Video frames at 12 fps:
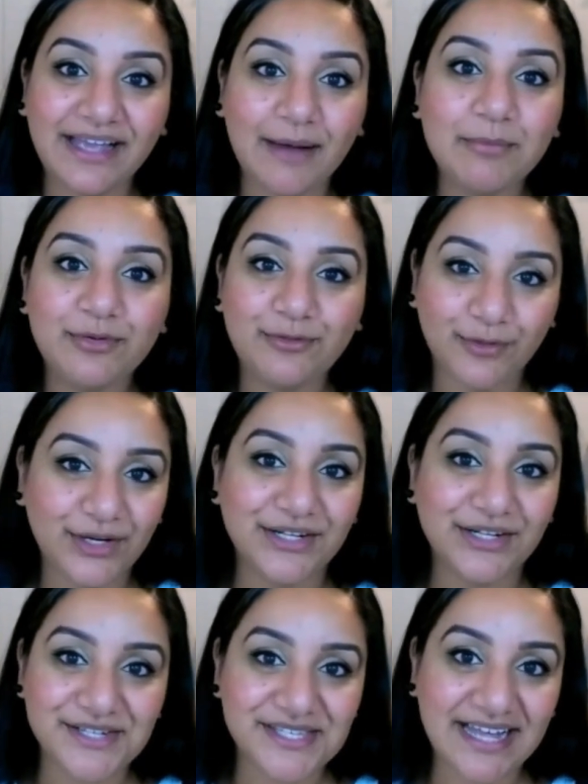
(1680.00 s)
up for
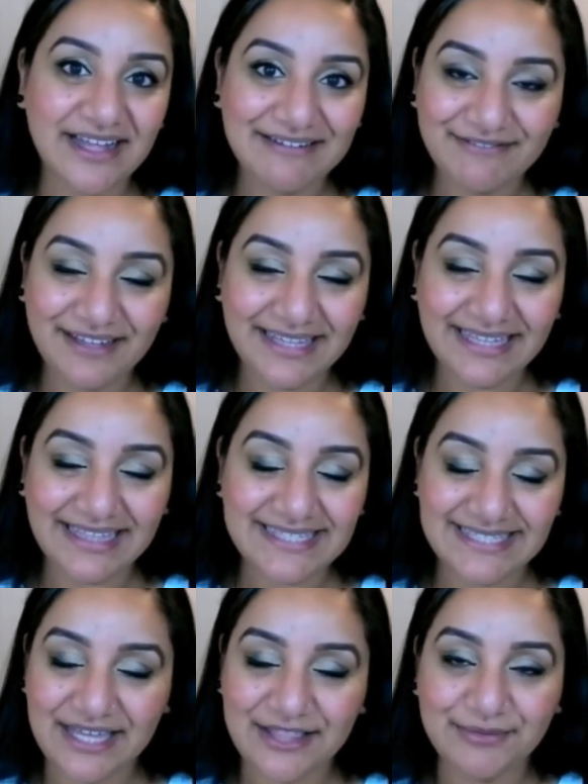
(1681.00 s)
yourself. I think
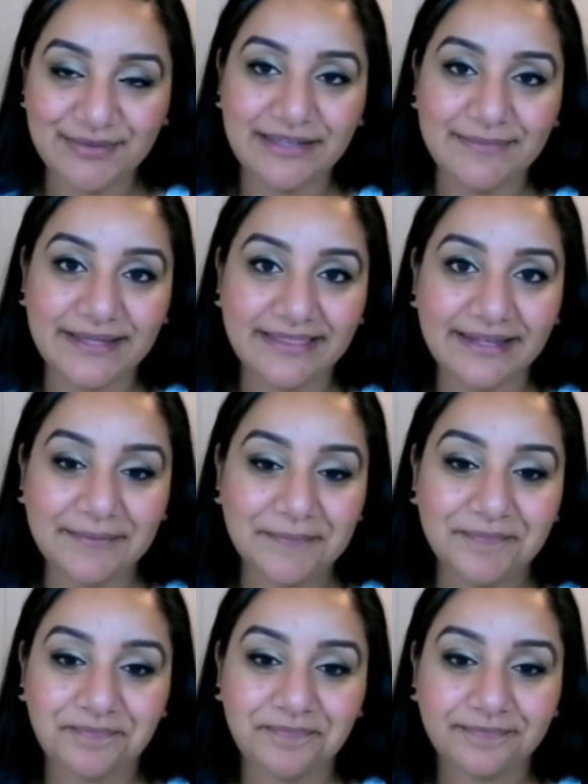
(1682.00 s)
that's the other really big thing.
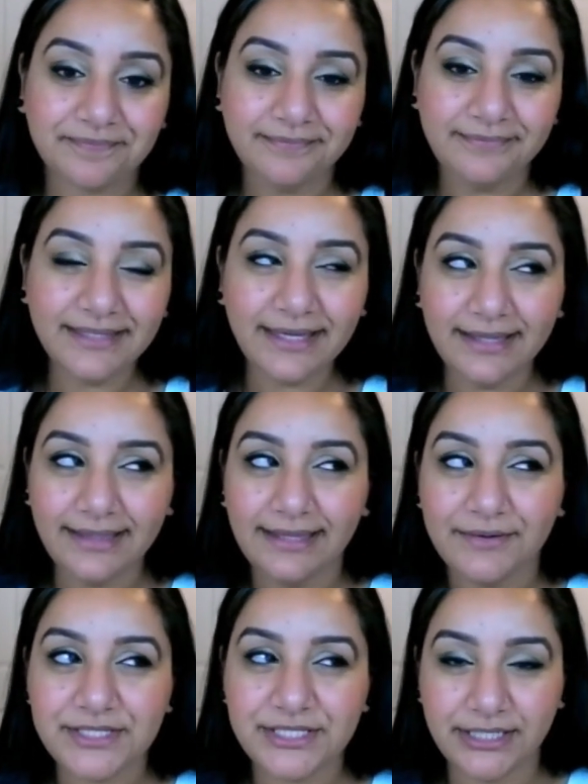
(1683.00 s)
I think
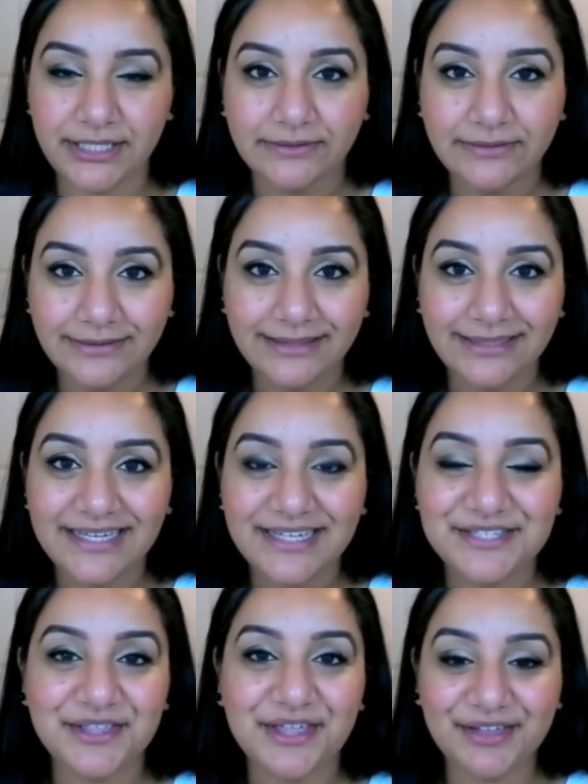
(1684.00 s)
that was 2.
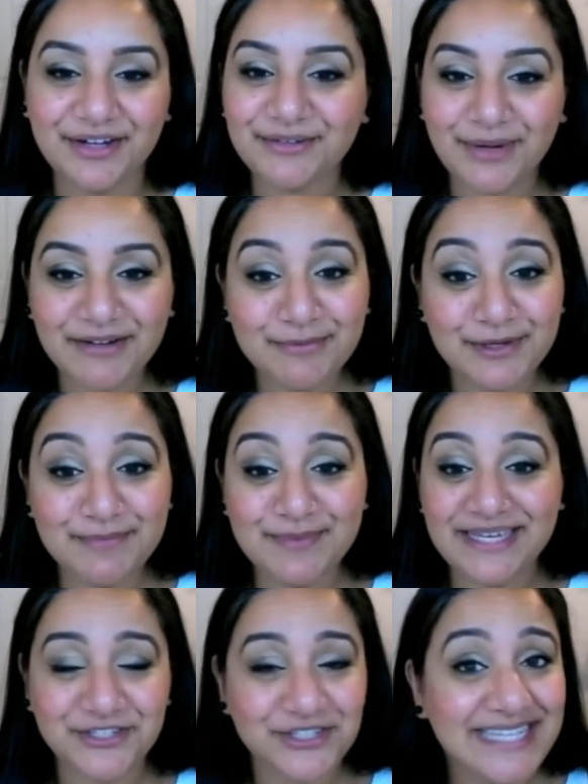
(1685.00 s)
So the third one would
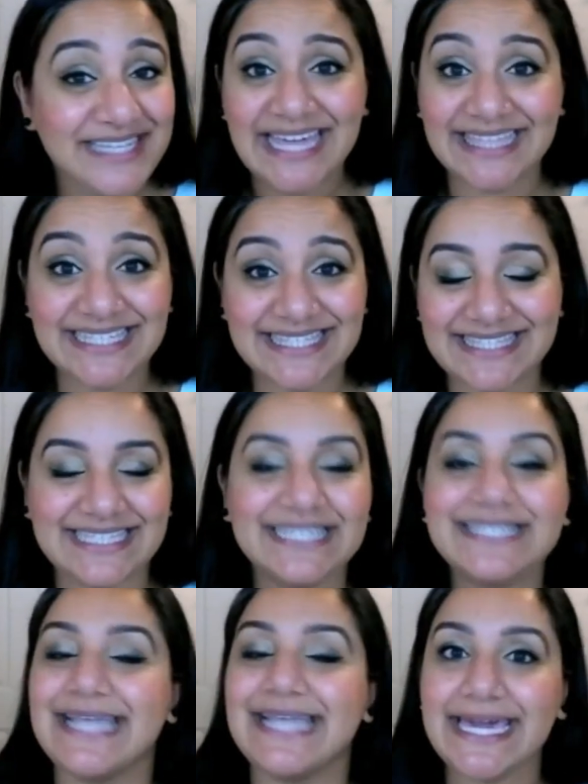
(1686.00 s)
be just take
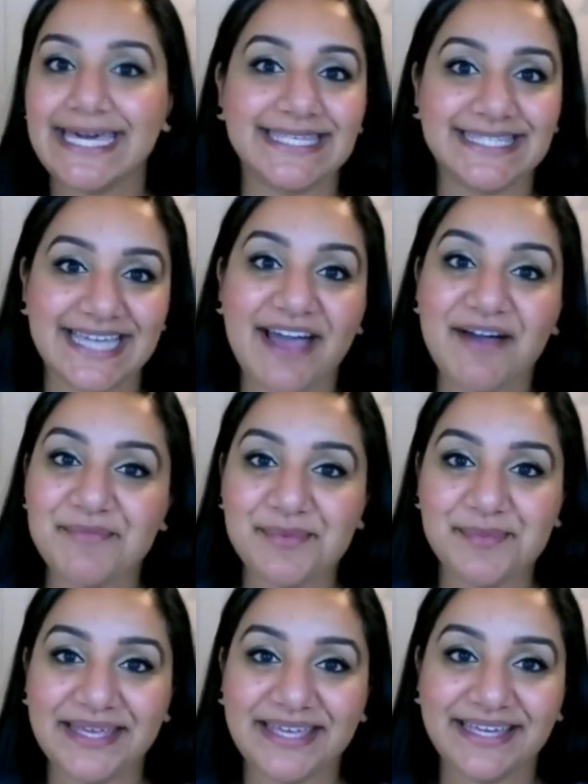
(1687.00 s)
the step,
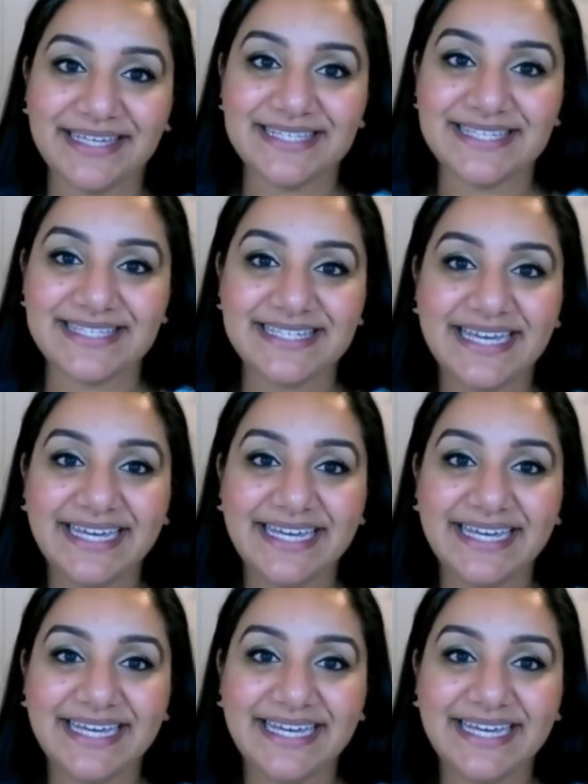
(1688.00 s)
because